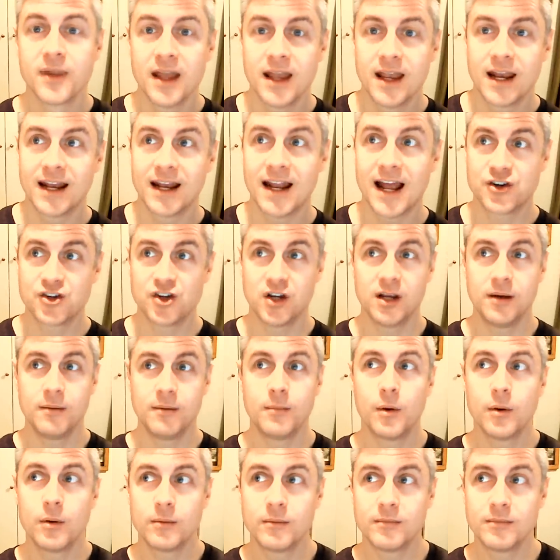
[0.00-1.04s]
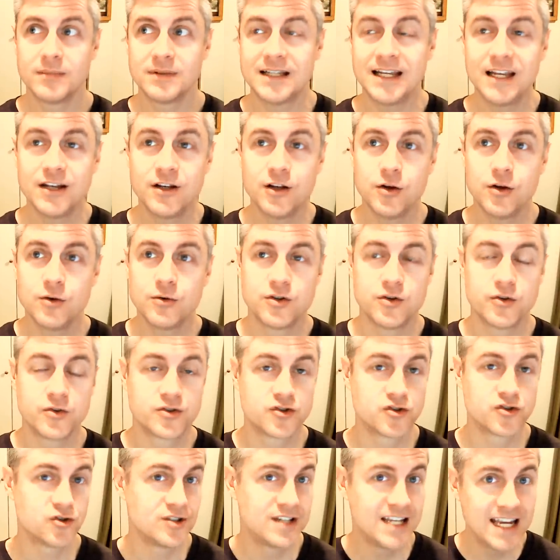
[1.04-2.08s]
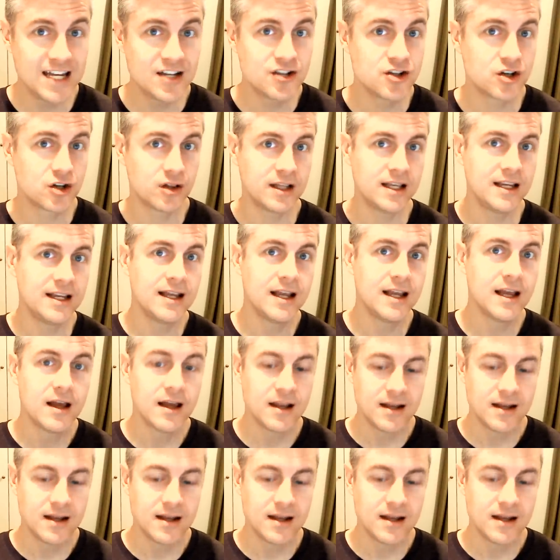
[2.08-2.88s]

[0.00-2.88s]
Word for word: It can actually lead you to strategically